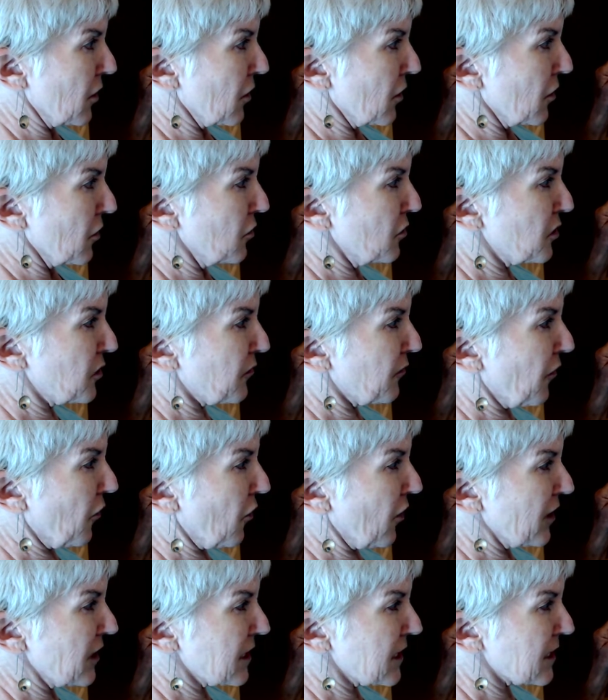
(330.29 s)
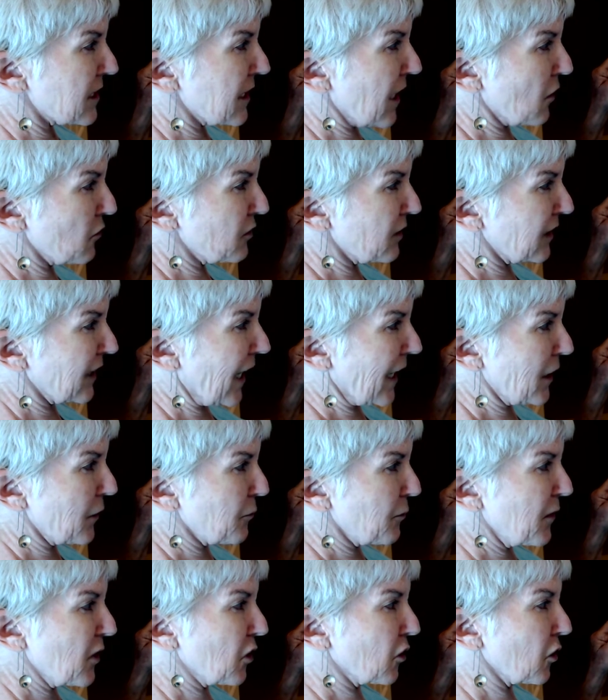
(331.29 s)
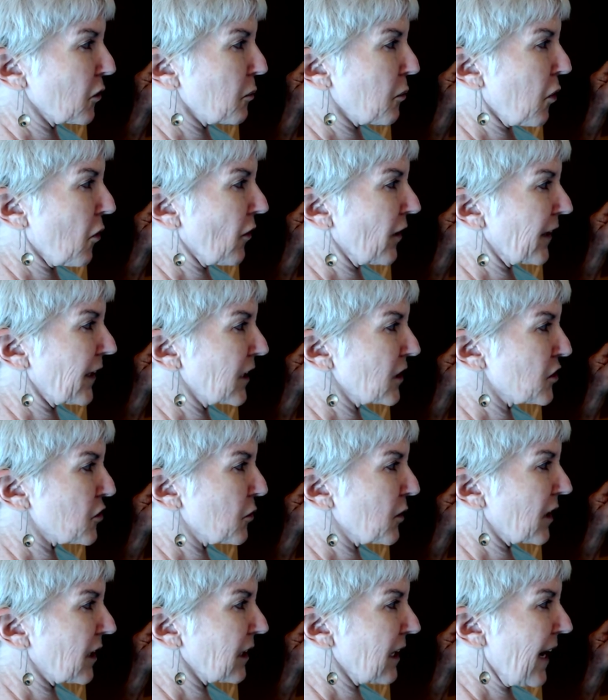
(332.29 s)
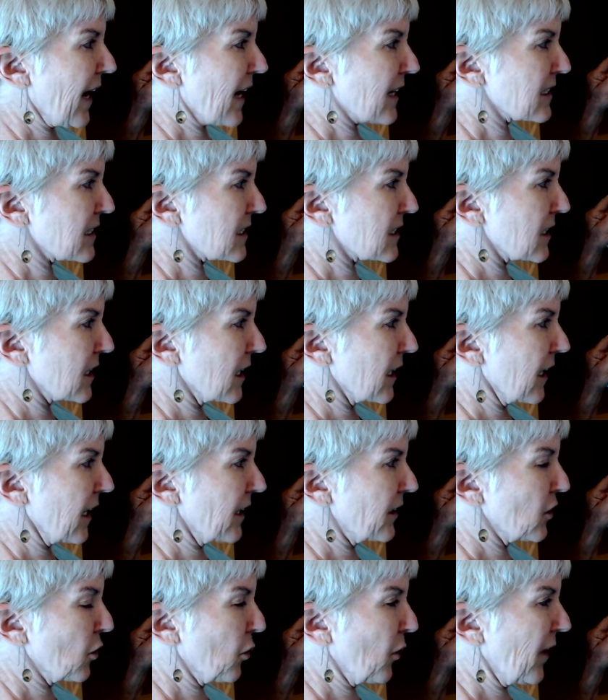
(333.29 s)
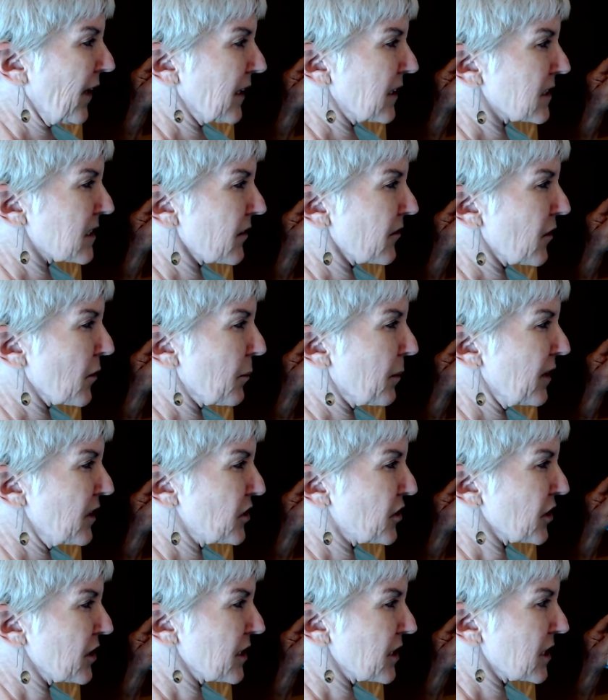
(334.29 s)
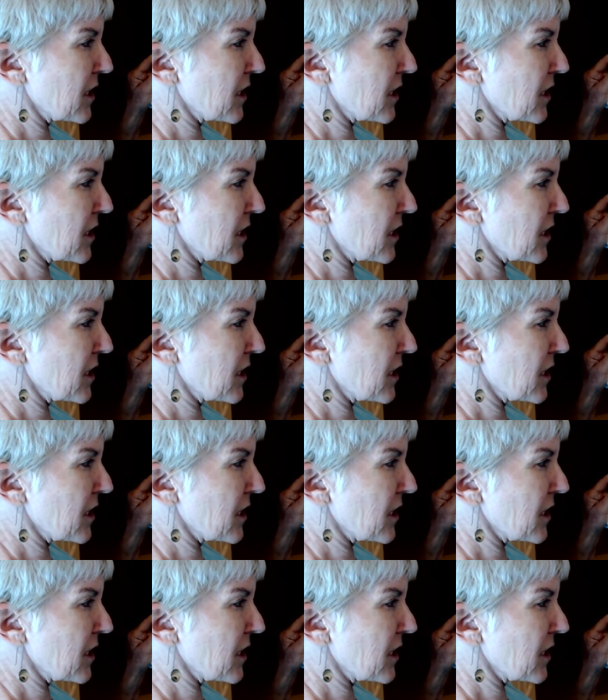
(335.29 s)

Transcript: whose voice sounded like milk pouring into a glass, and the wings of the pigeons.